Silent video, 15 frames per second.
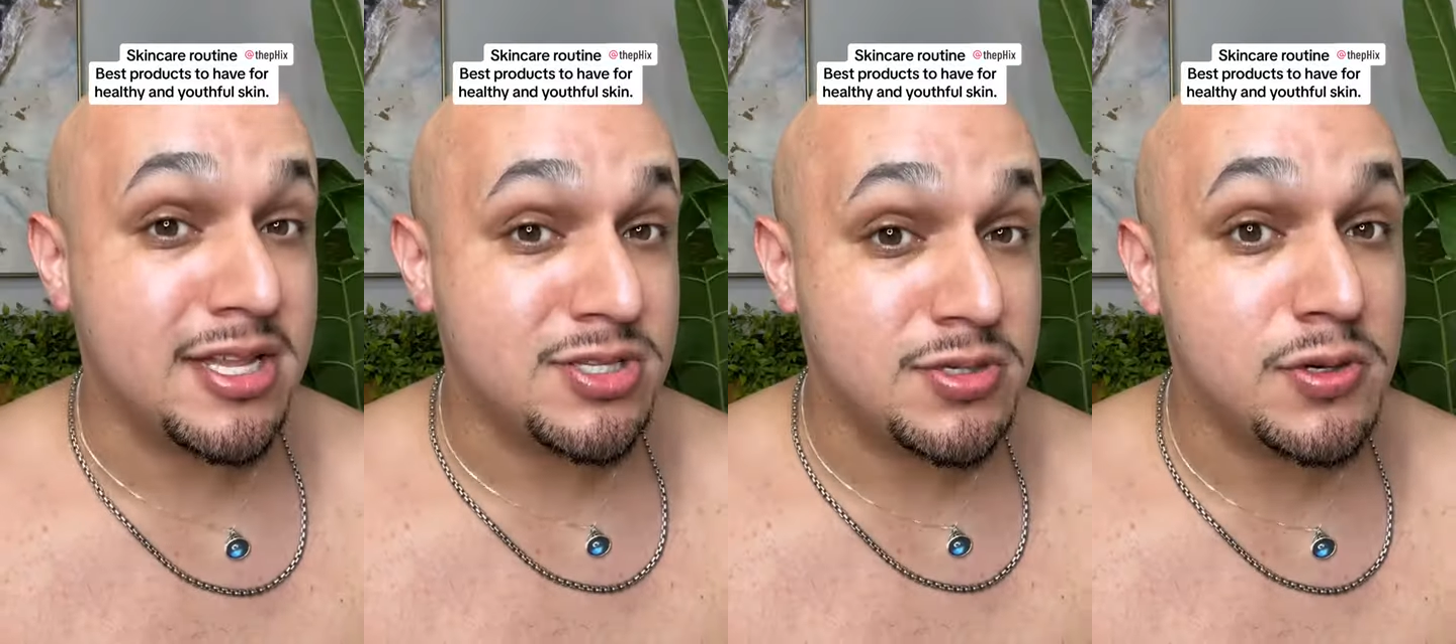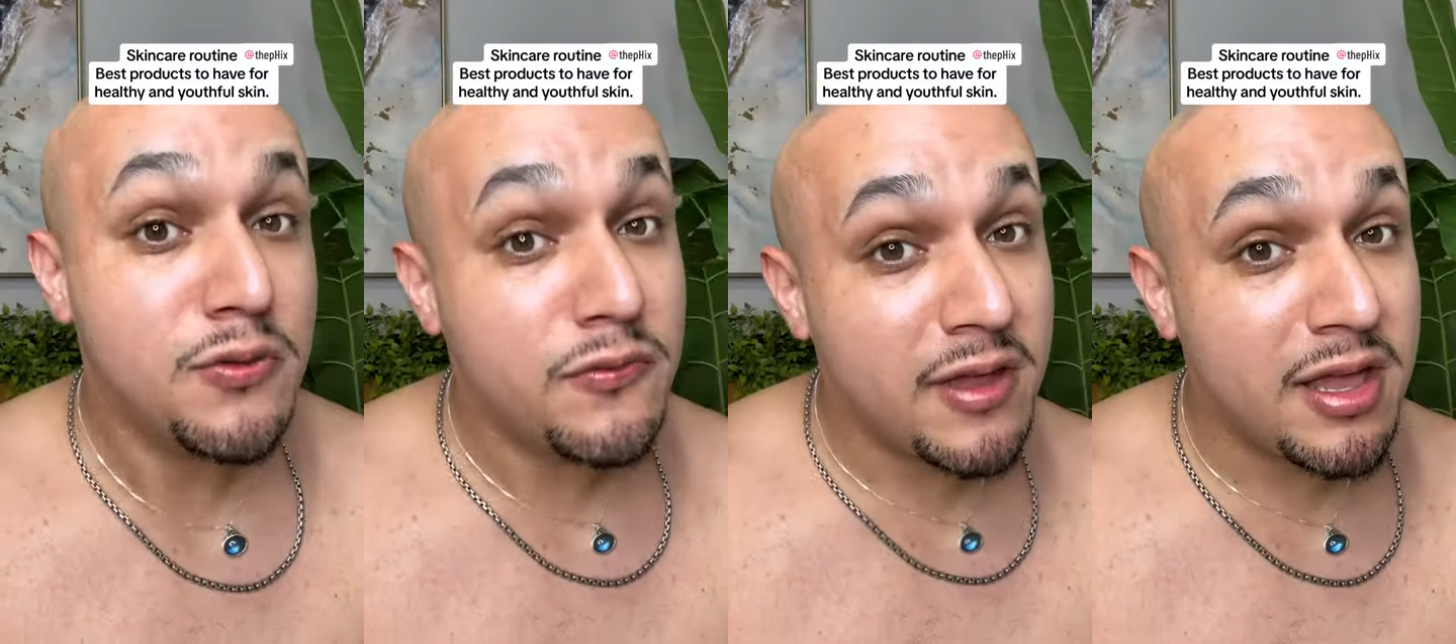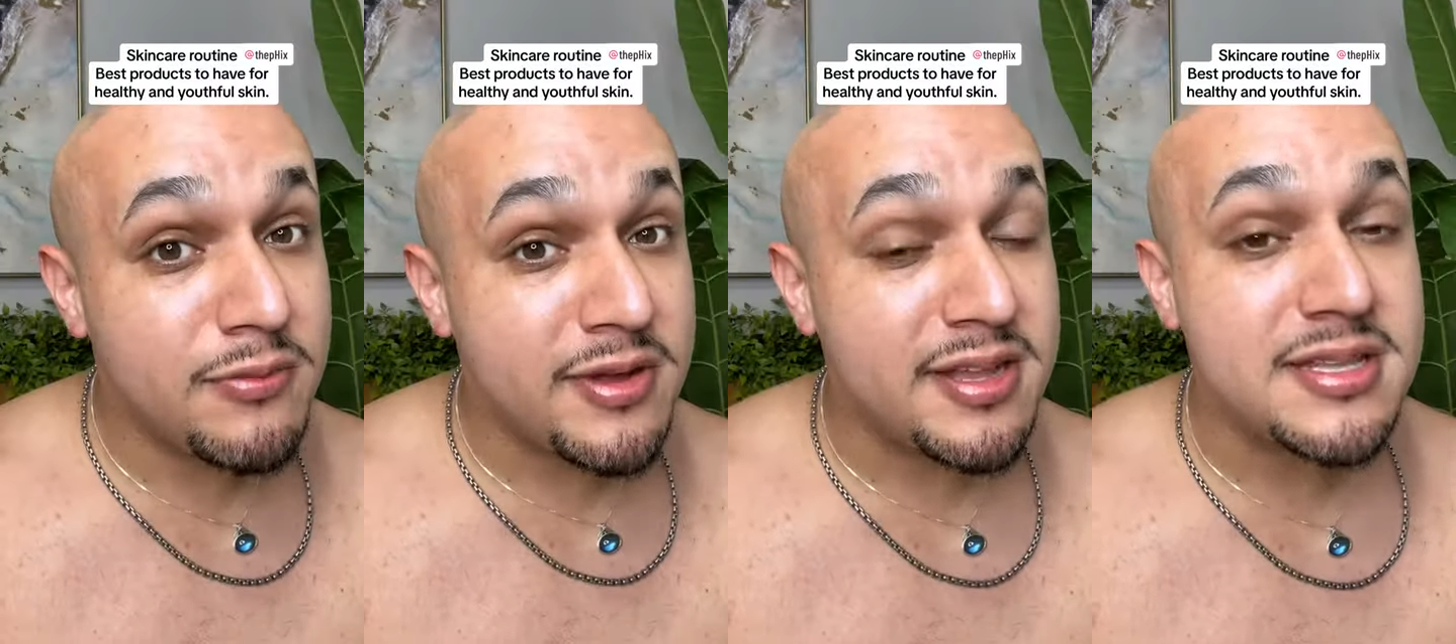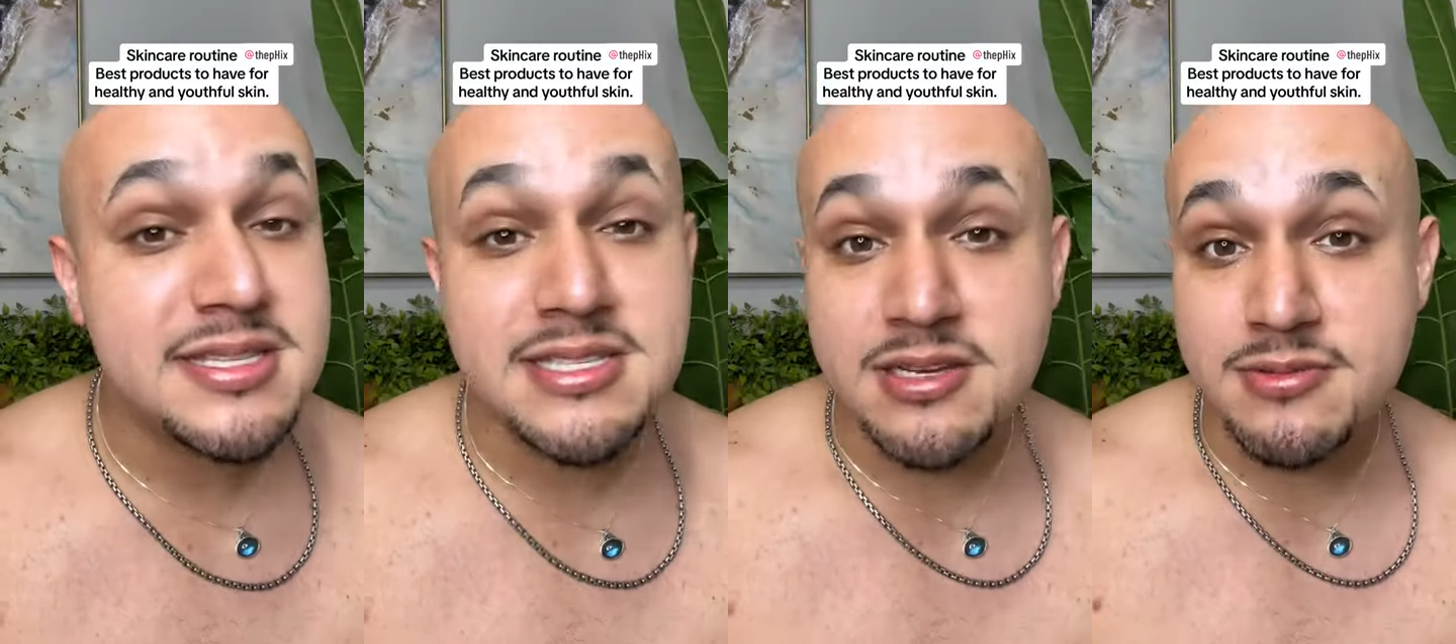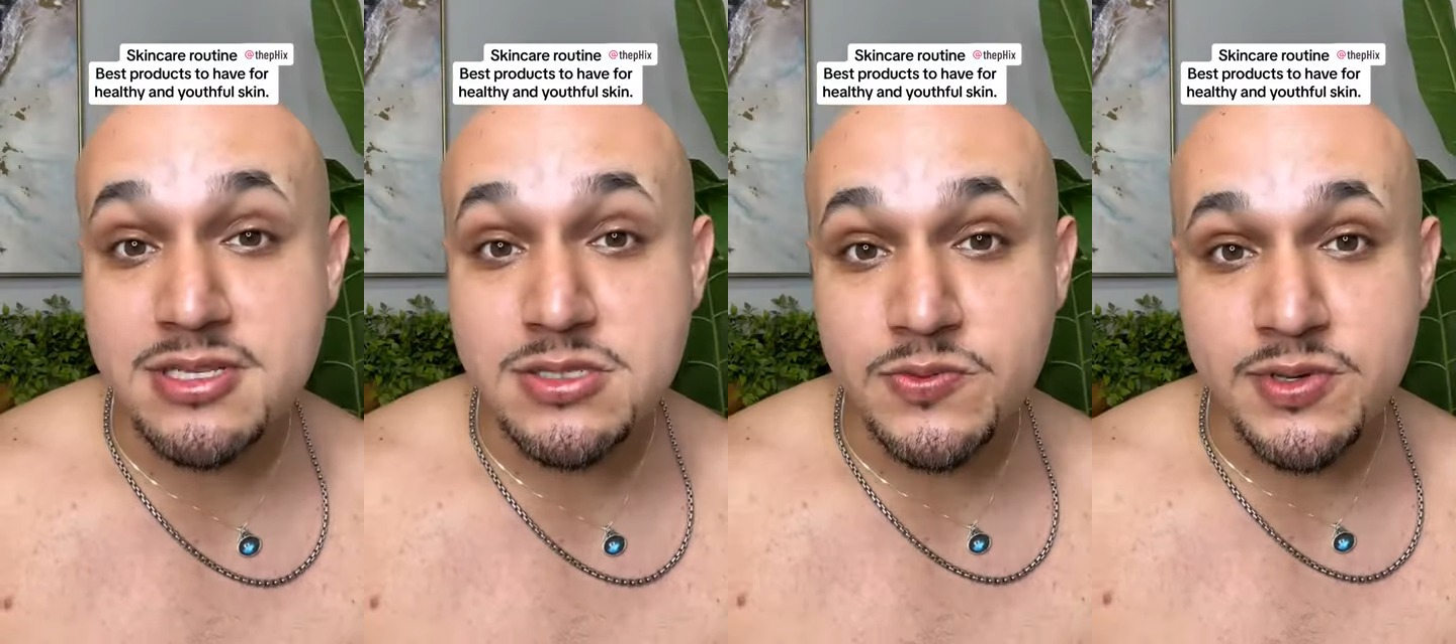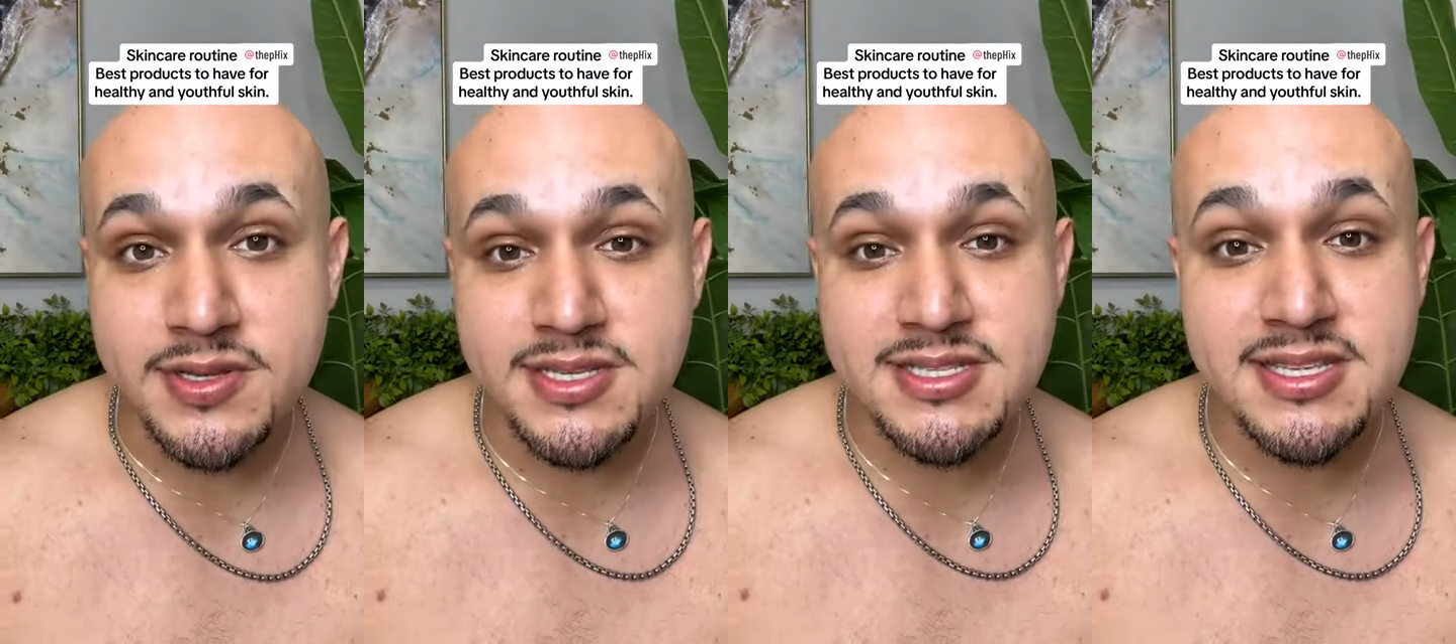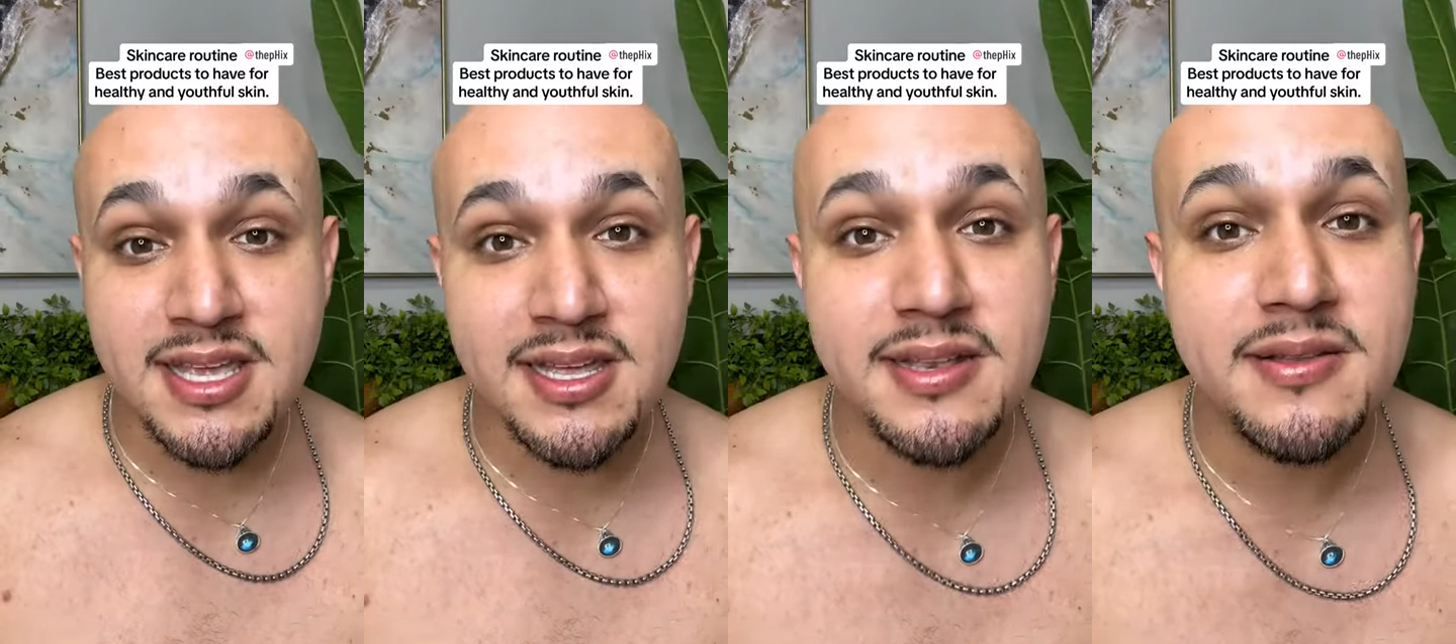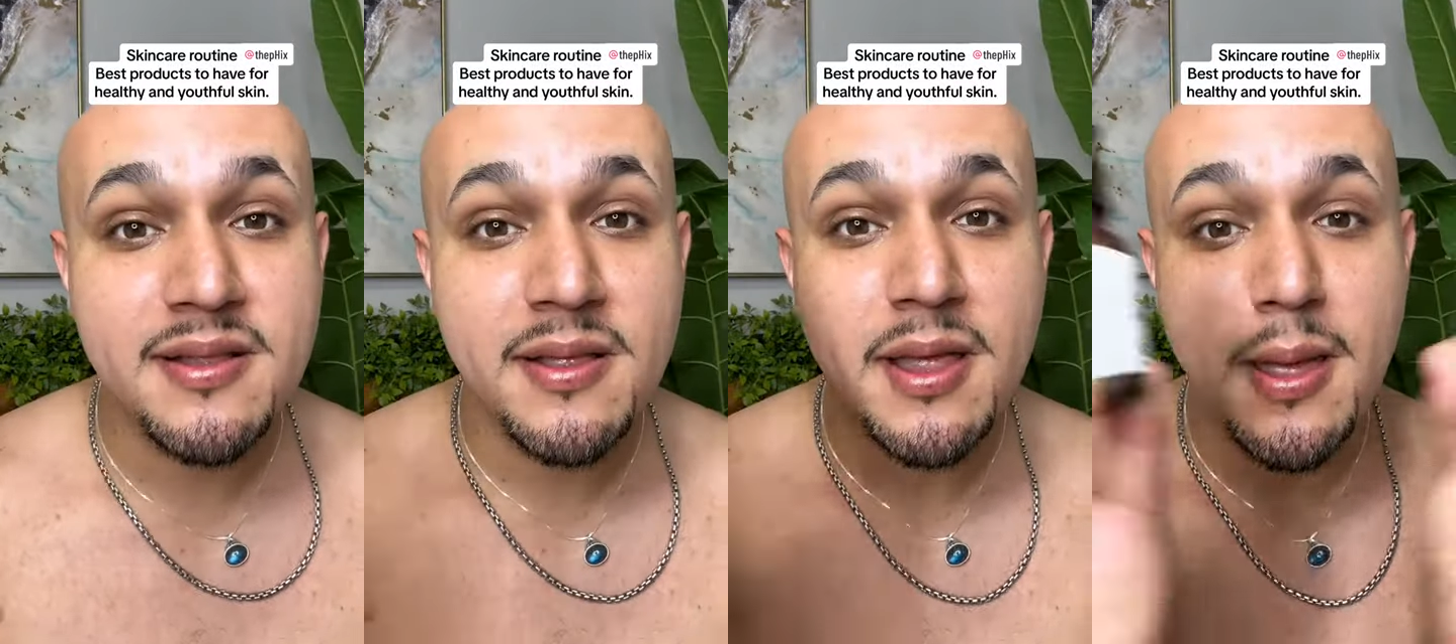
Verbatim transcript: two favorite serums for the skin?